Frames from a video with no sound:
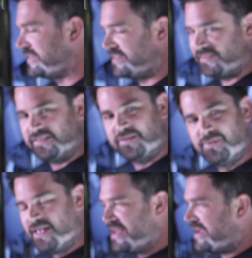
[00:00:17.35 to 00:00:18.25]

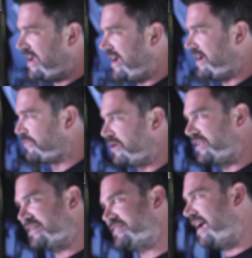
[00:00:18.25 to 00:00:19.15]
system.
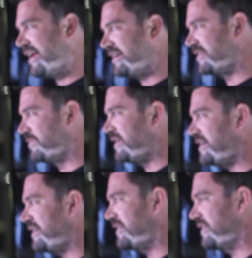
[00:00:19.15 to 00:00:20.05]
Really excited to
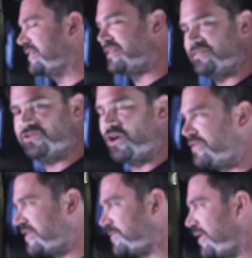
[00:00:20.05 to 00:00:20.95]
be here and
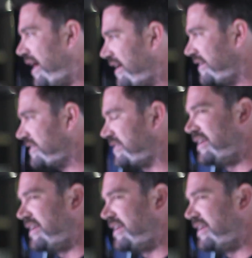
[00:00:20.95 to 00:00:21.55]
show this product.